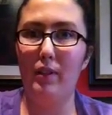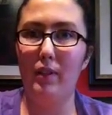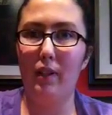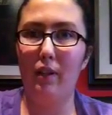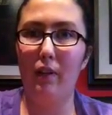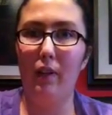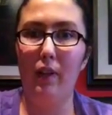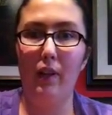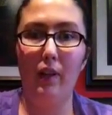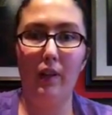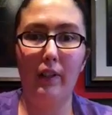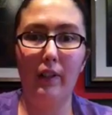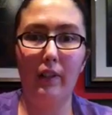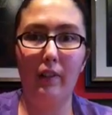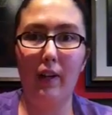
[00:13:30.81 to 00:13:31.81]
So
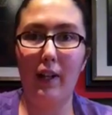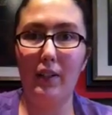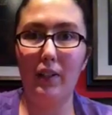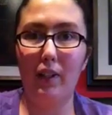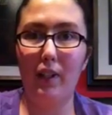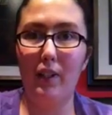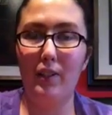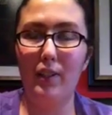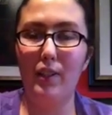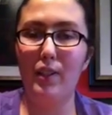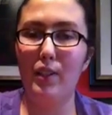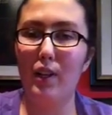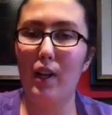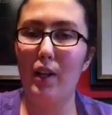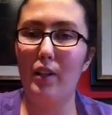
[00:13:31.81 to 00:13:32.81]
congratulations,
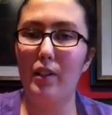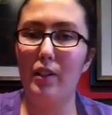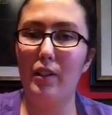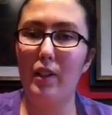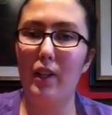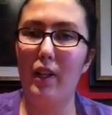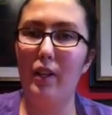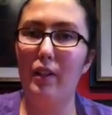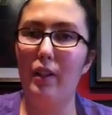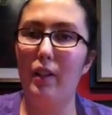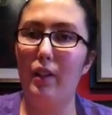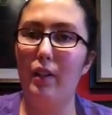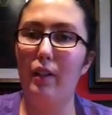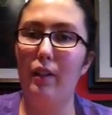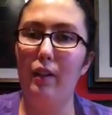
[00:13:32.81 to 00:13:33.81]
Josh and Ginny, on
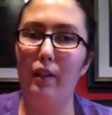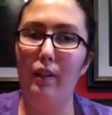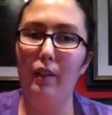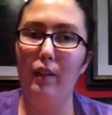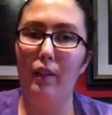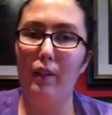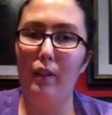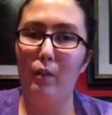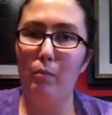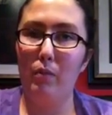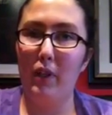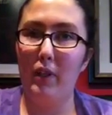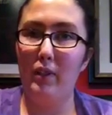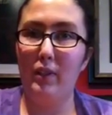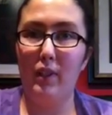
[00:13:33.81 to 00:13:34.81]
the
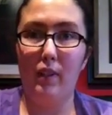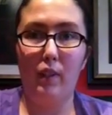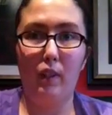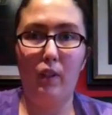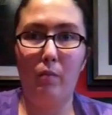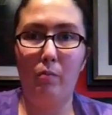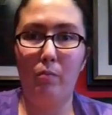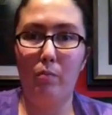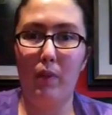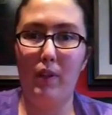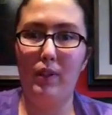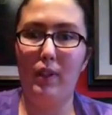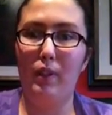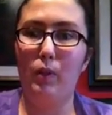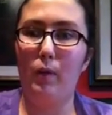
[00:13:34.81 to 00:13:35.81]
prince and the
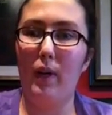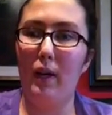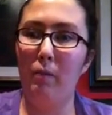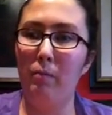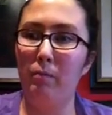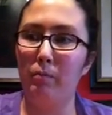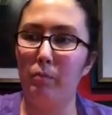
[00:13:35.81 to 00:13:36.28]
prince on the way.